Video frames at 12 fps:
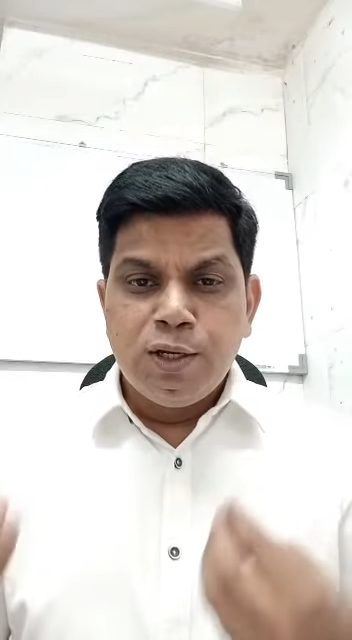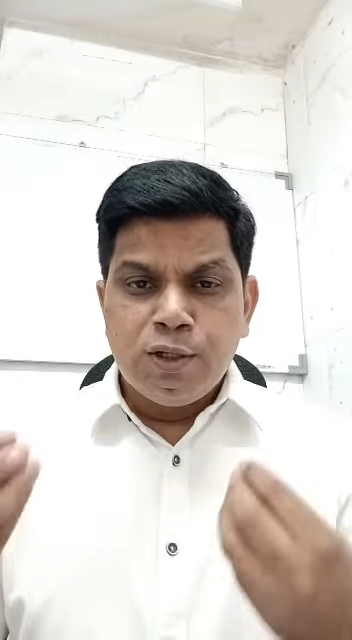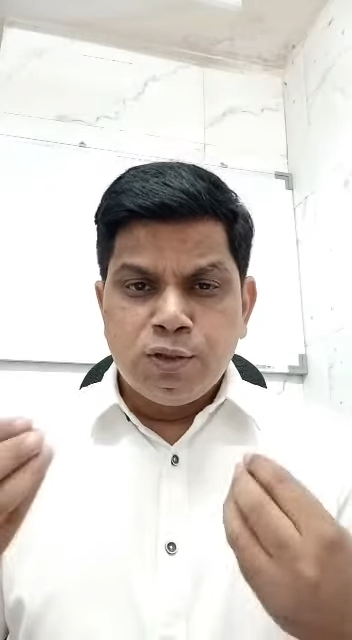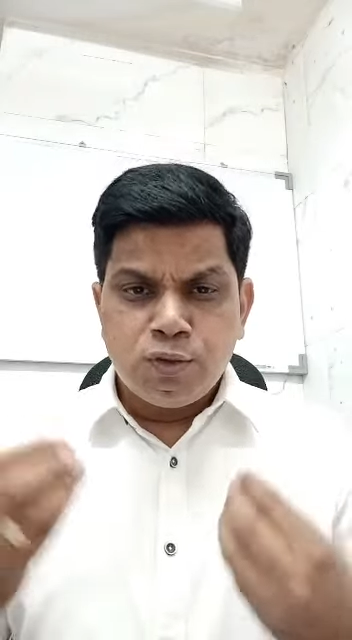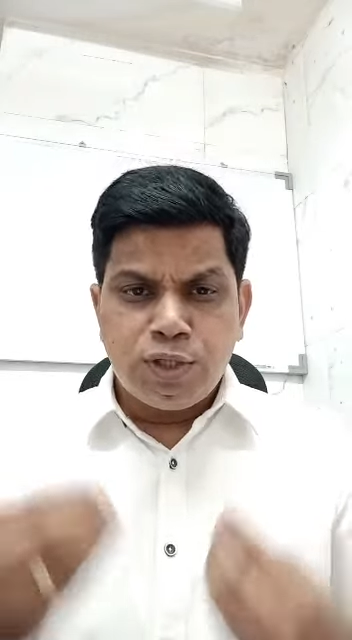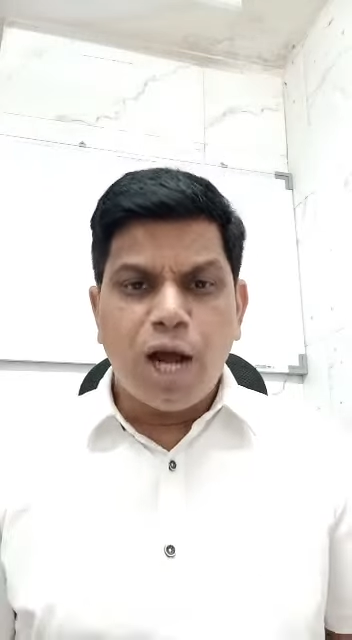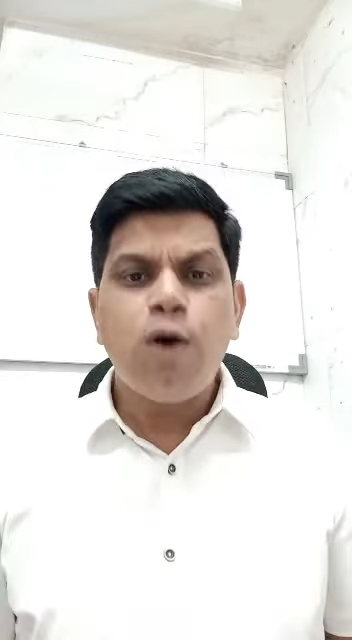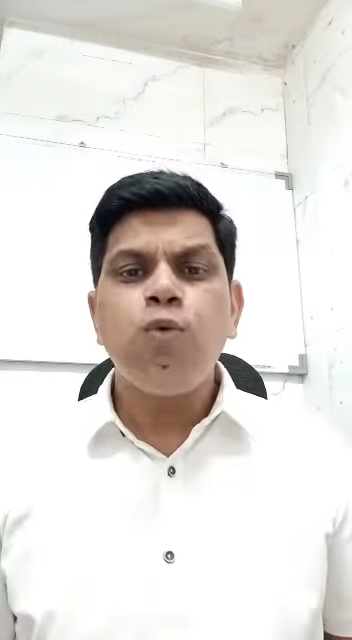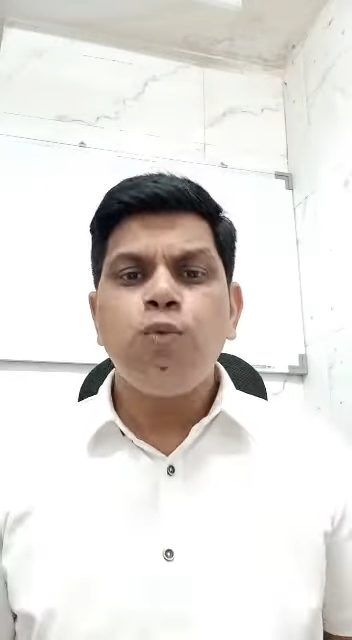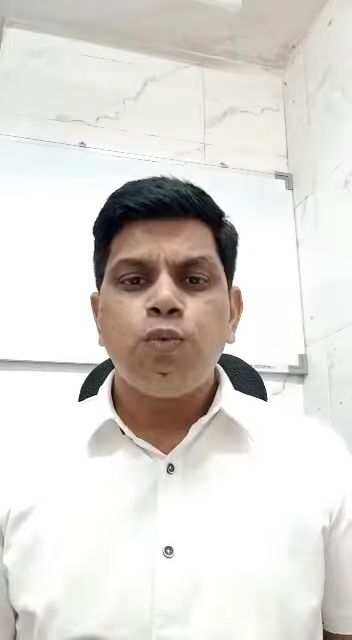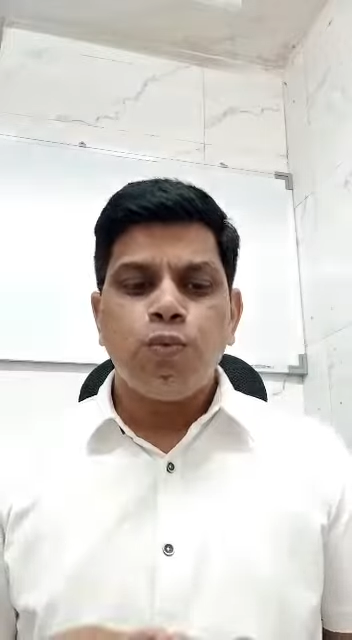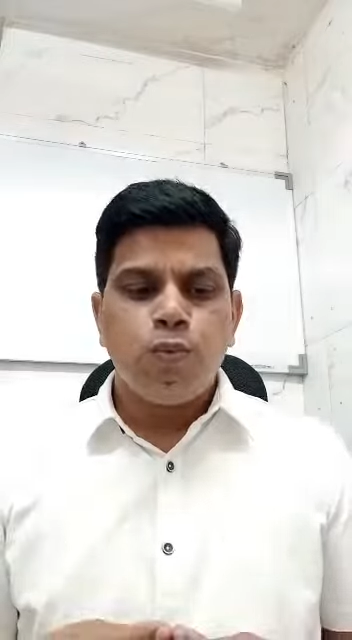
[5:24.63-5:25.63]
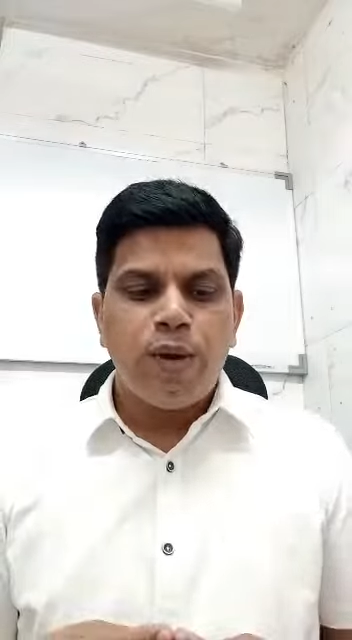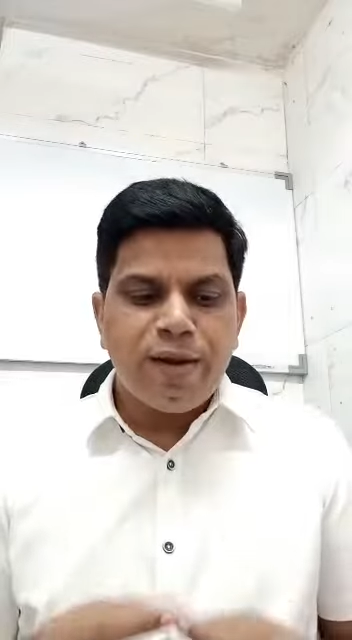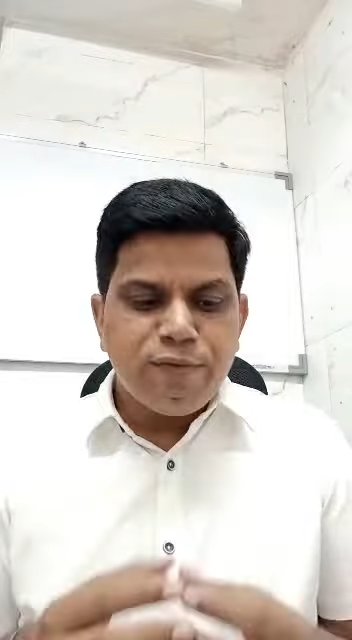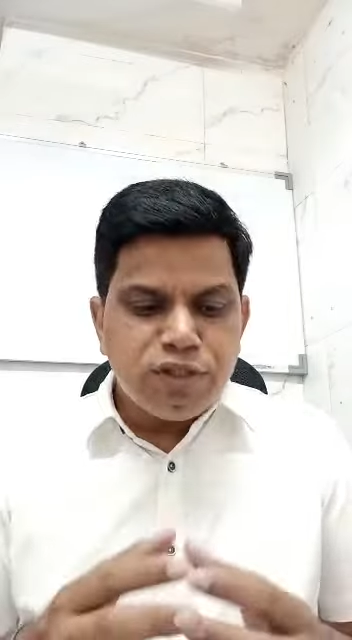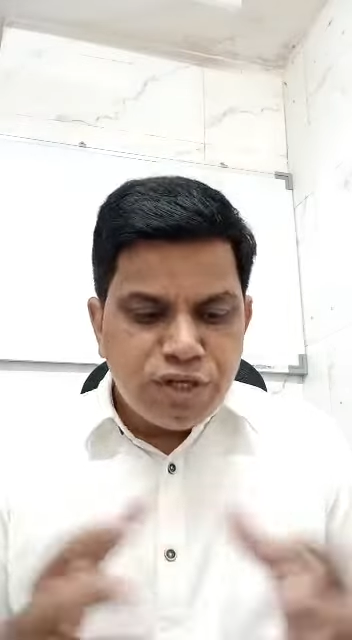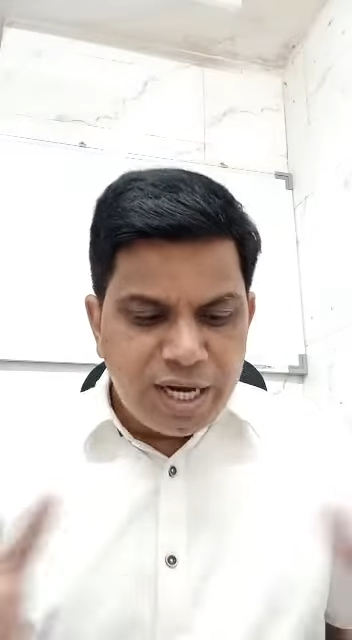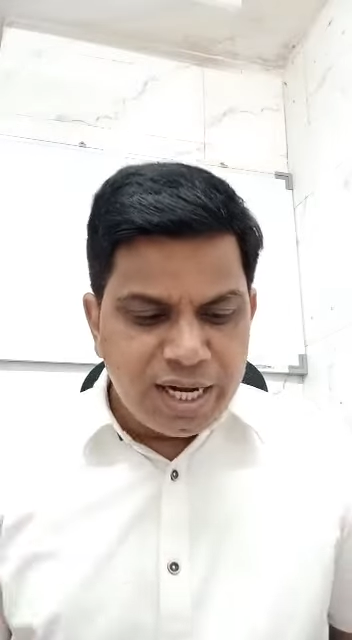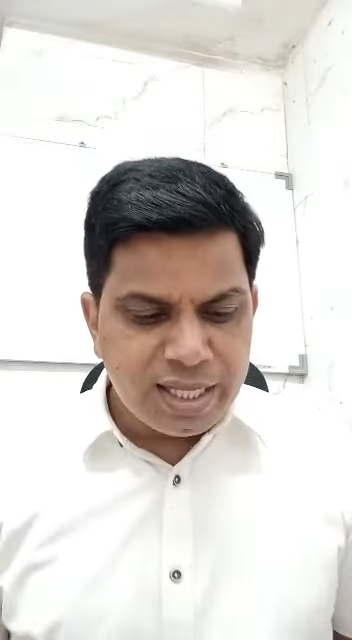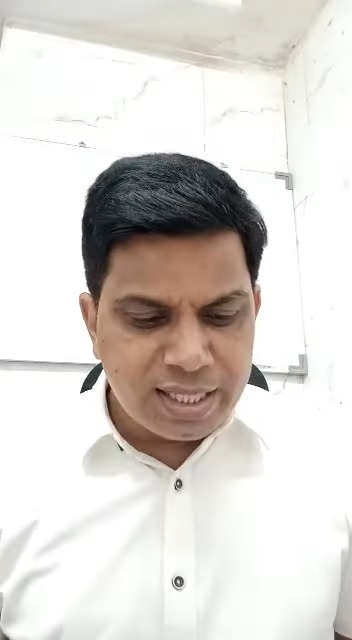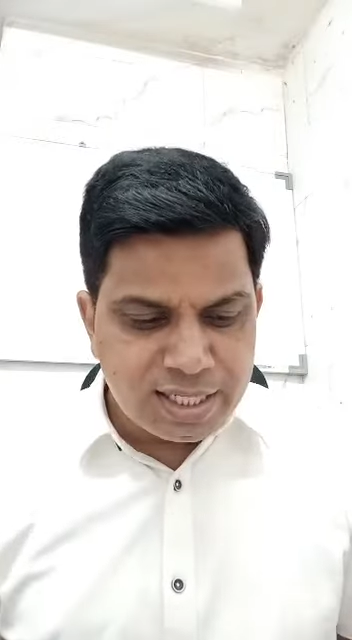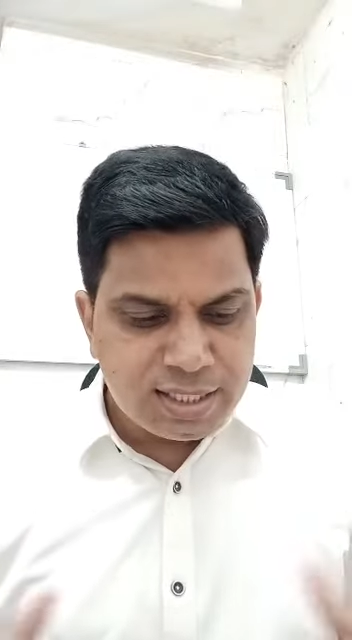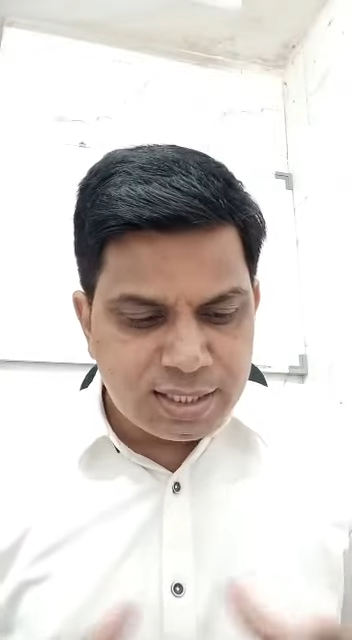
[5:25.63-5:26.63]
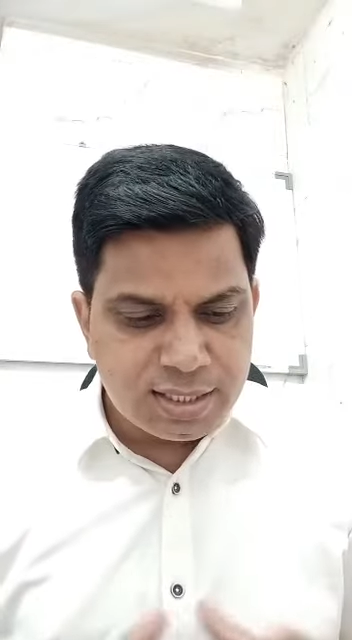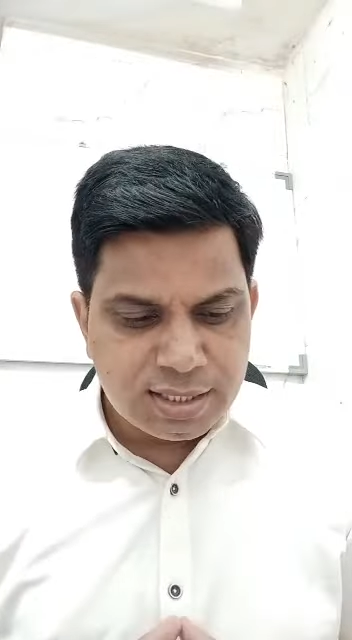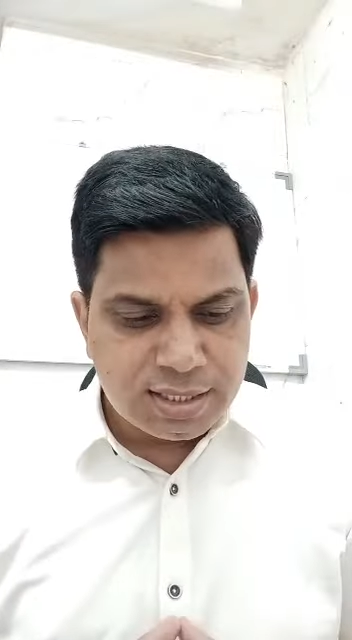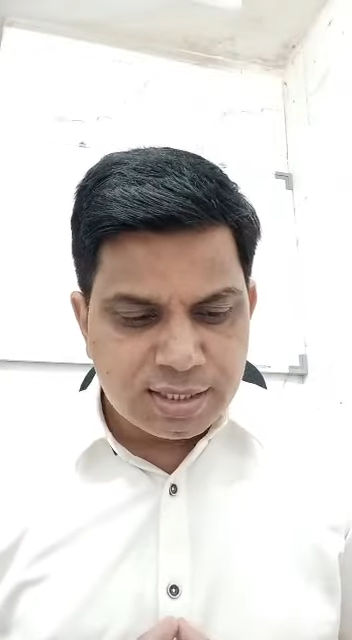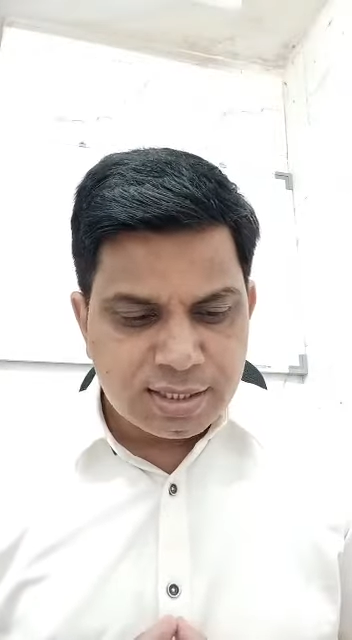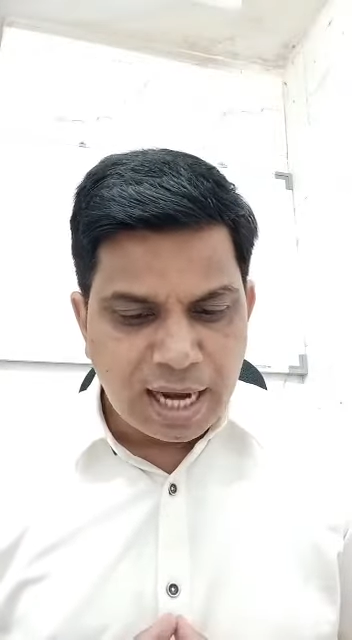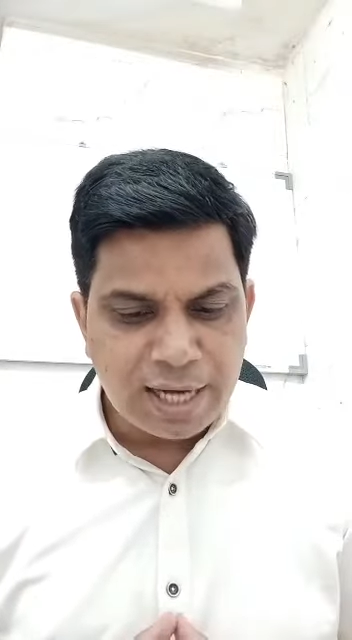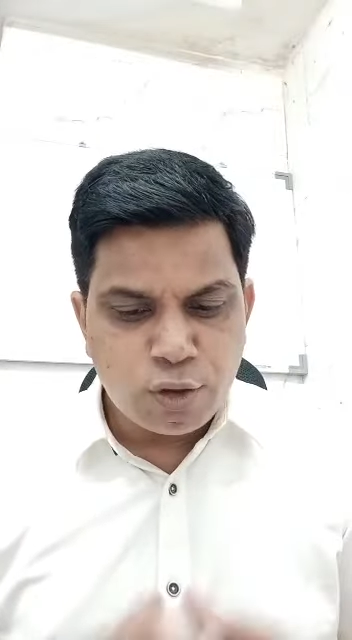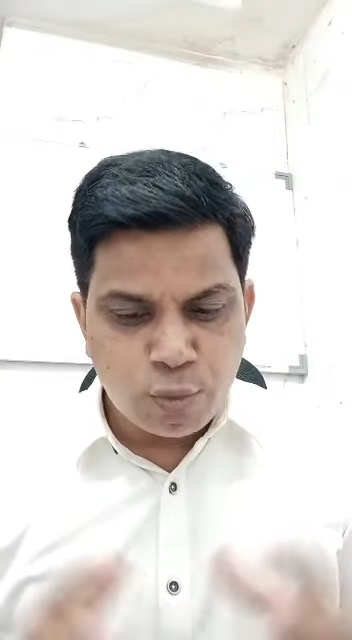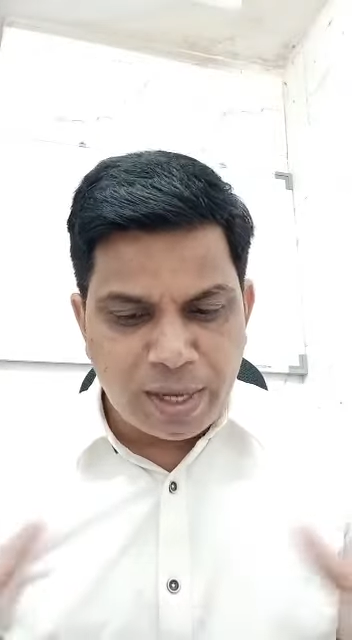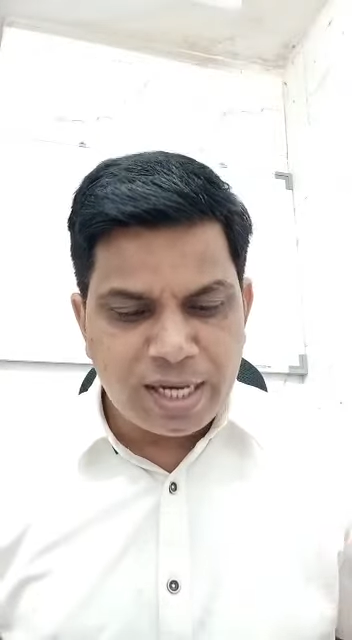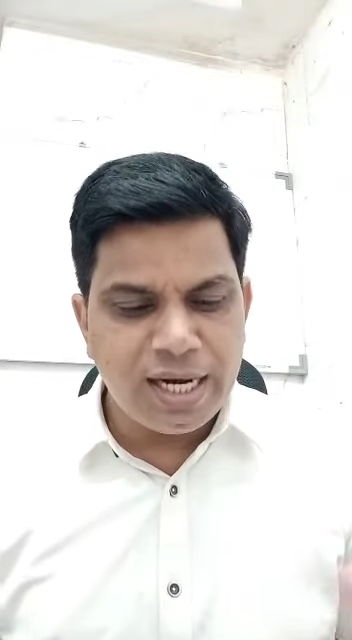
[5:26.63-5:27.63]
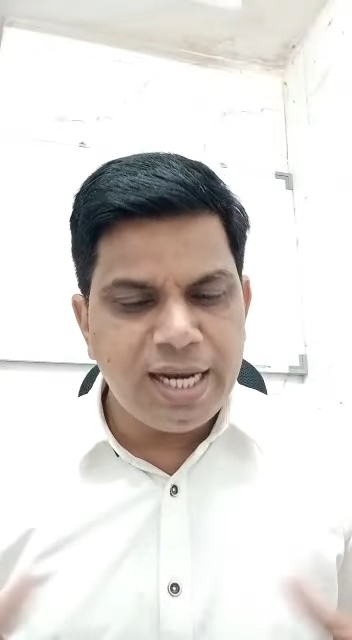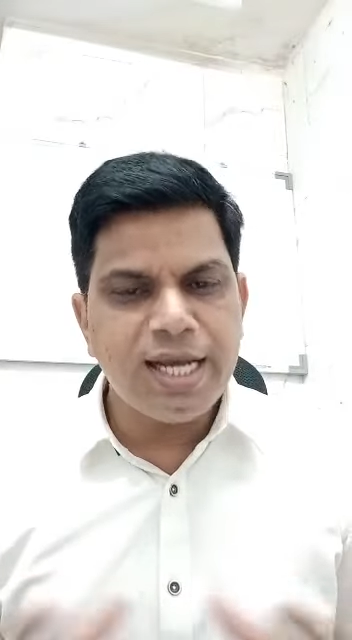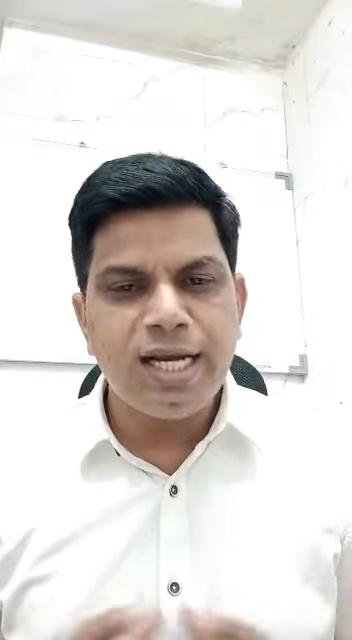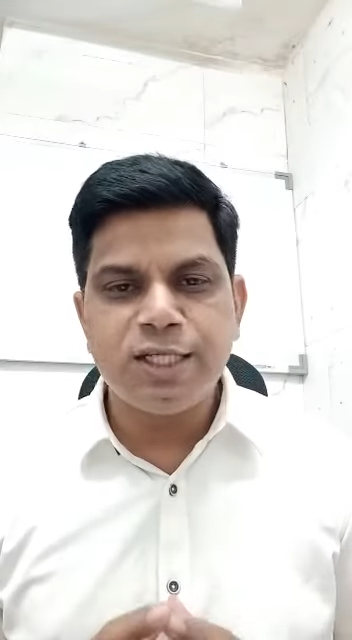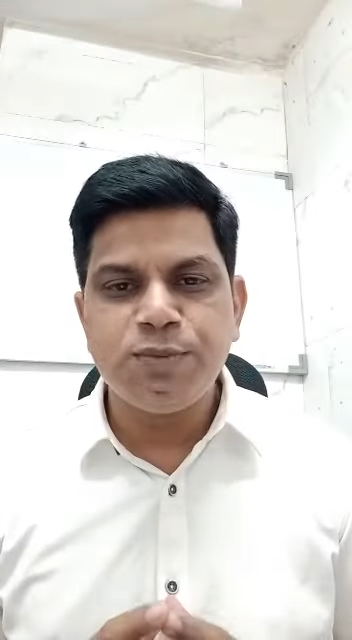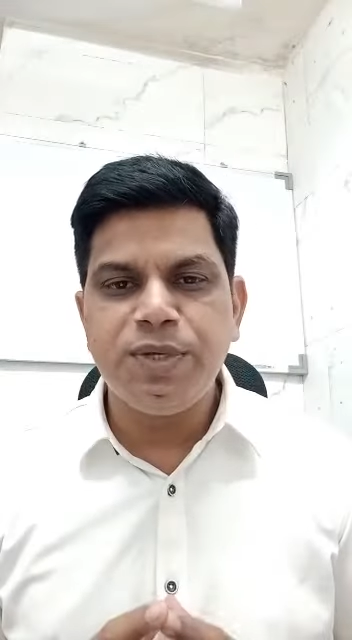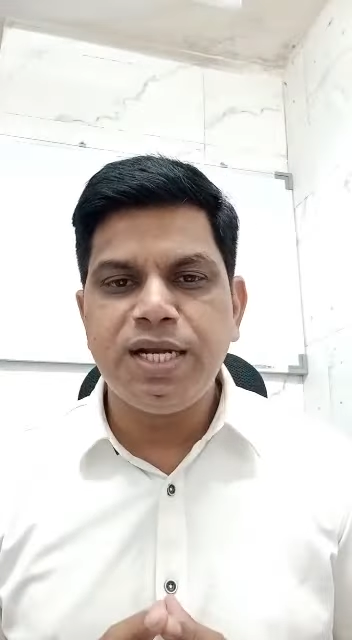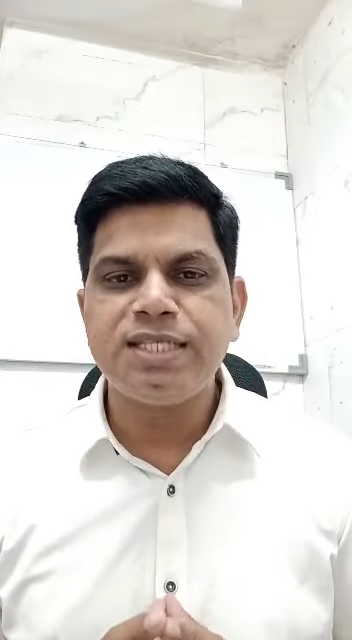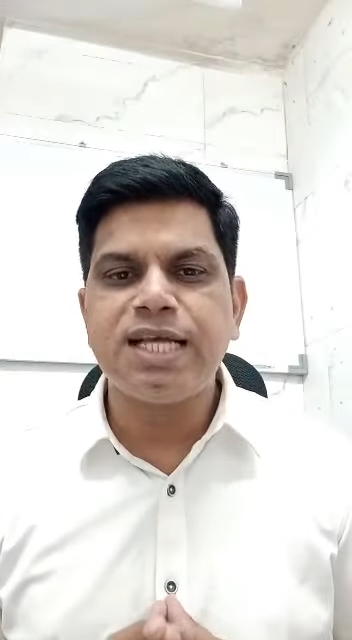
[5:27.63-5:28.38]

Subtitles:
So now when I was reading this and through my clinical experience,